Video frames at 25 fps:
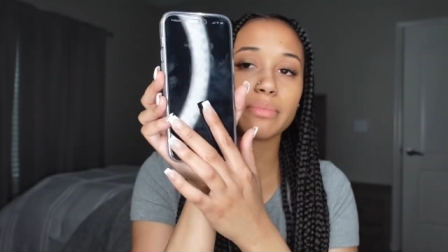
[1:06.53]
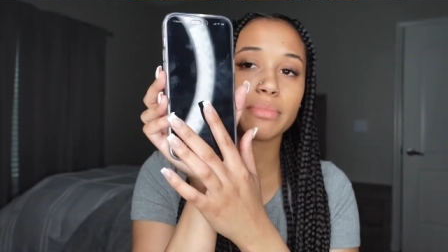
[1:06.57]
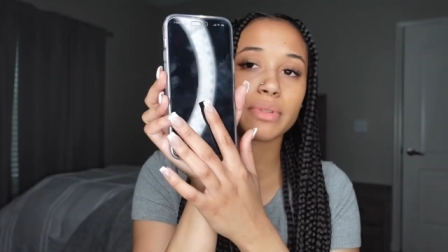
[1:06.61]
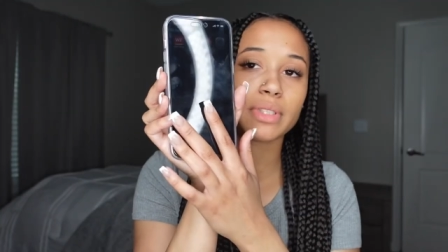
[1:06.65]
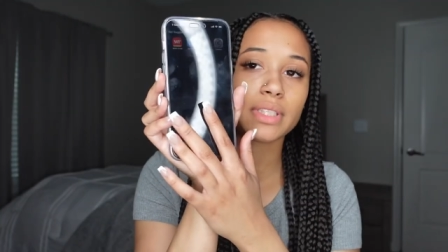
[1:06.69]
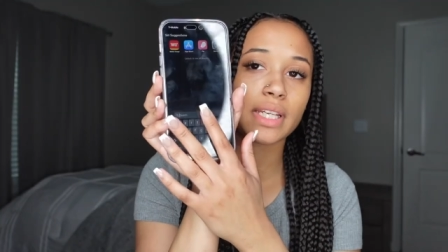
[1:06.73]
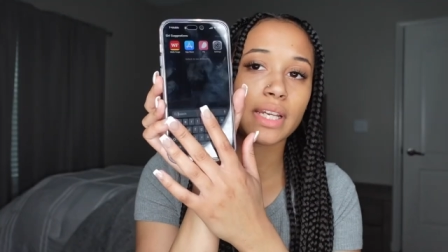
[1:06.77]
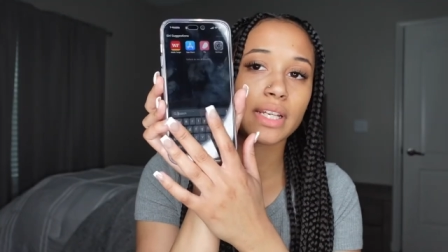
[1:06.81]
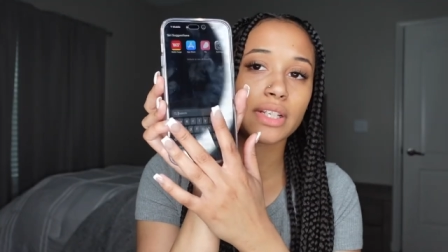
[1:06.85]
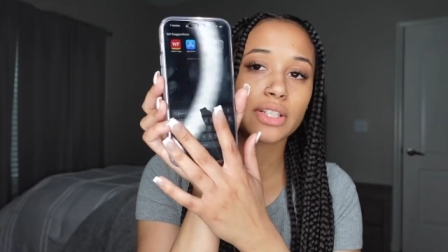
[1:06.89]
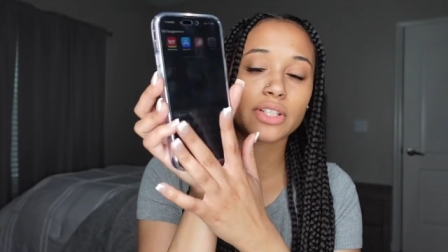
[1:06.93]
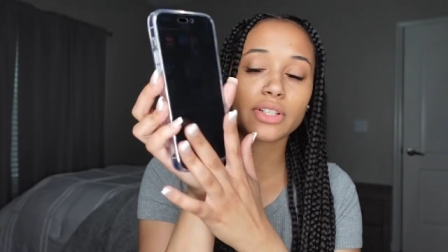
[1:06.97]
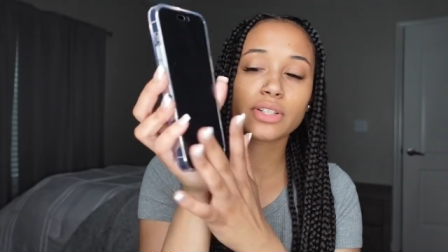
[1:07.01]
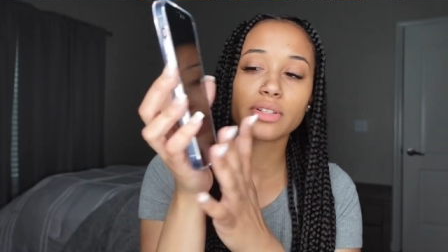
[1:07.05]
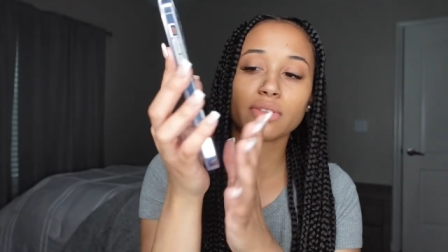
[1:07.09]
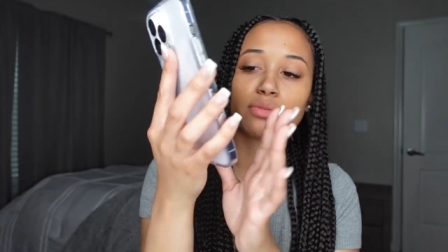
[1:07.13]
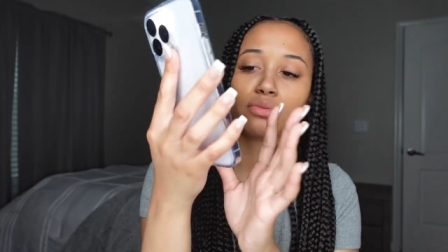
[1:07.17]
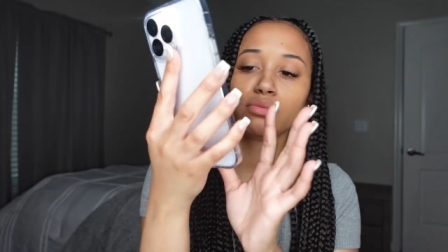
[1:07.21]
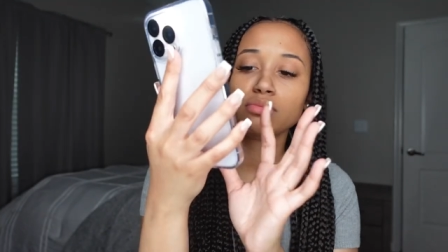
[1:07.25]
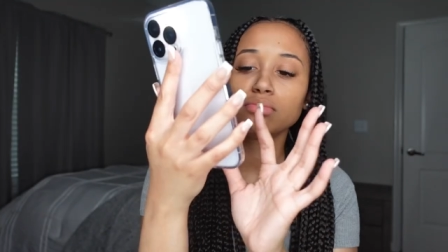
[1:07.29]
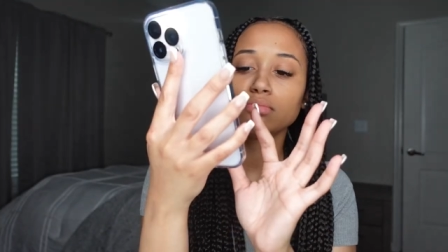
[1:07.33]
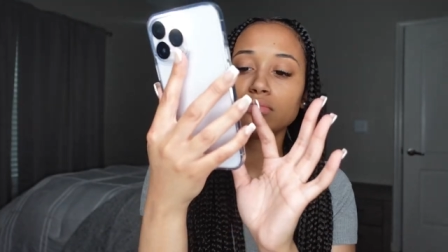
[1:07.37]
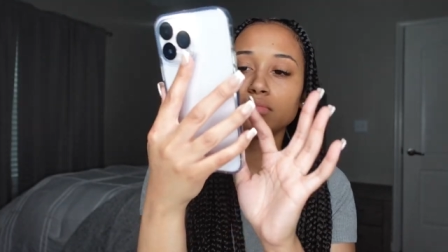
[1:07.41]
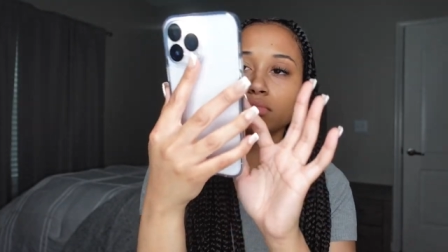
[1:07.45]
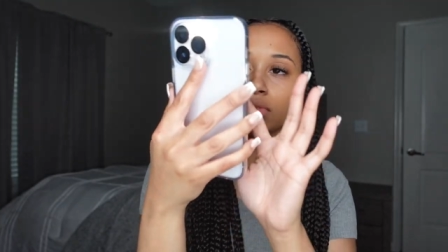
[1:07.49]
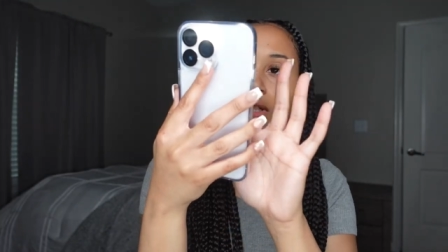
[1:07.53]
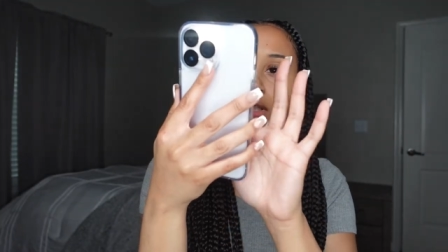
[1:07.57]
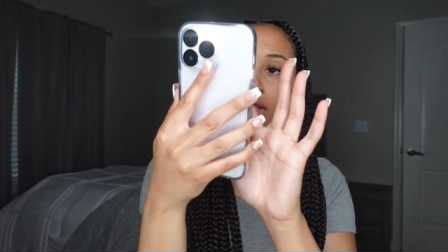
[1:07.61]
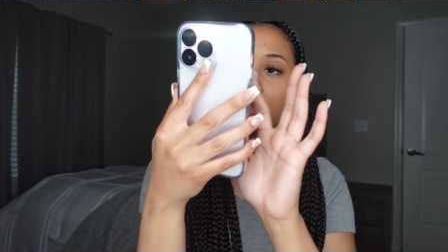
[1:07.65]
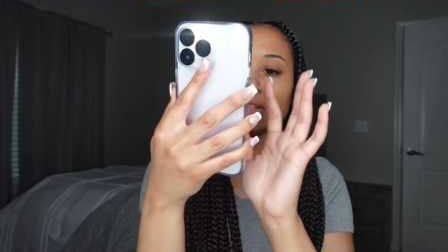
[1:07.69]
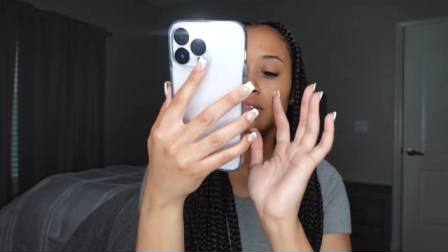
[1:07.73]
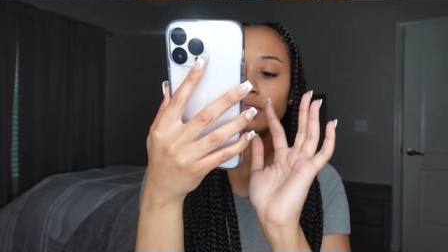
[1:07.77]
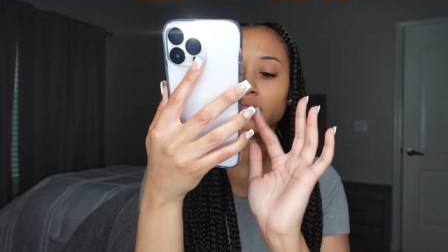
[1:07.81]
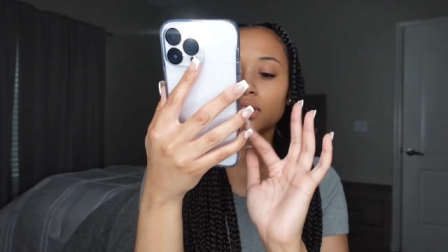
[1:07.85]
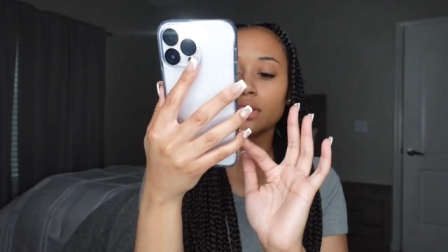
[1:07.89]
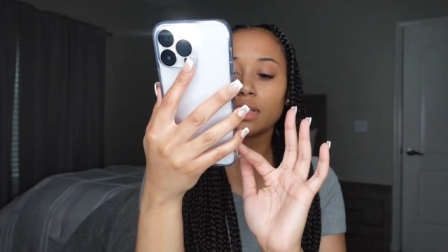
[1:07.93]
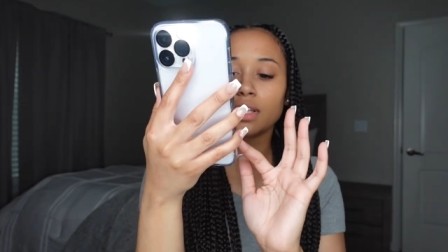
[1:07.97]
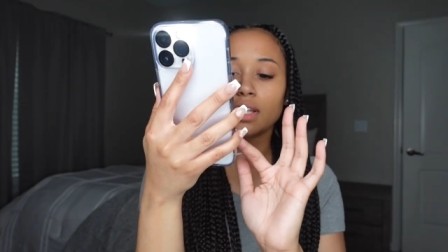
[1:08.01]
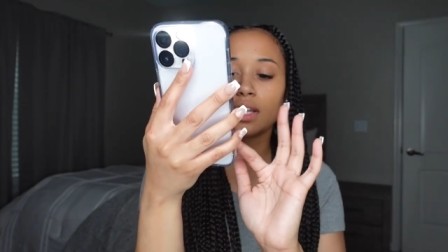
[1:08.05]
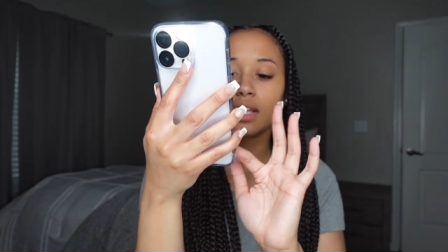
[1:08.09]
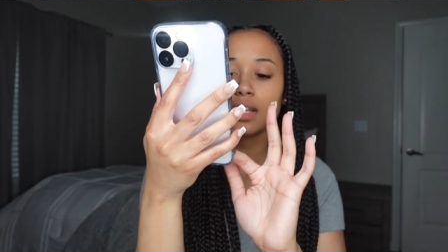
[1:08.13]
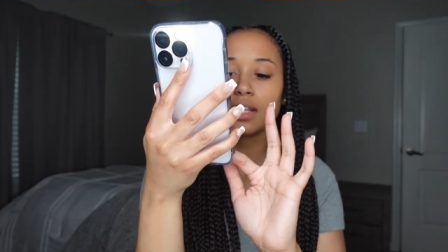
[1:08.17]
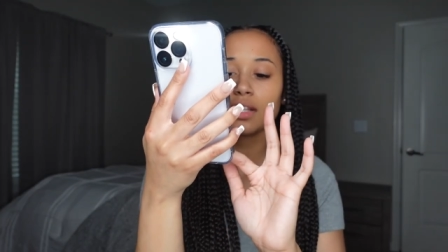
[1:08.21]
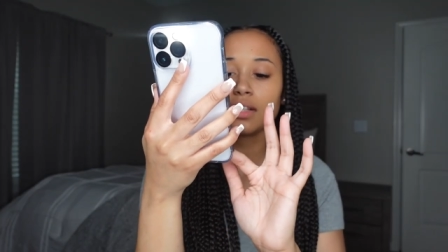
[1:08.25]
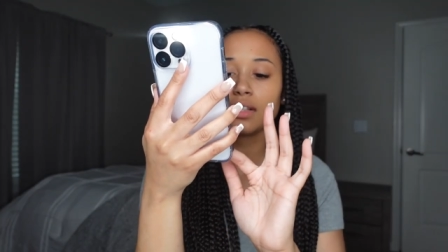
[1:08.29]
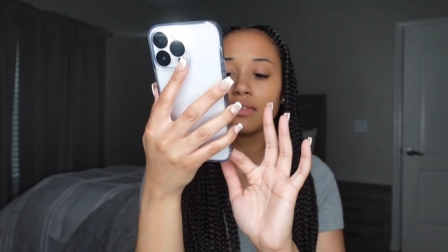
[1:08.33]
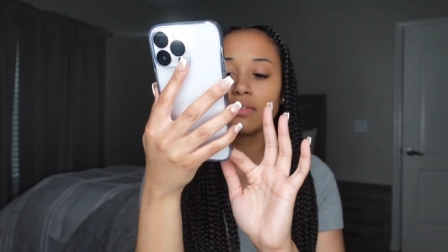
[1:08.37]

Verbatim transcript: protector. Oh, I turned the dang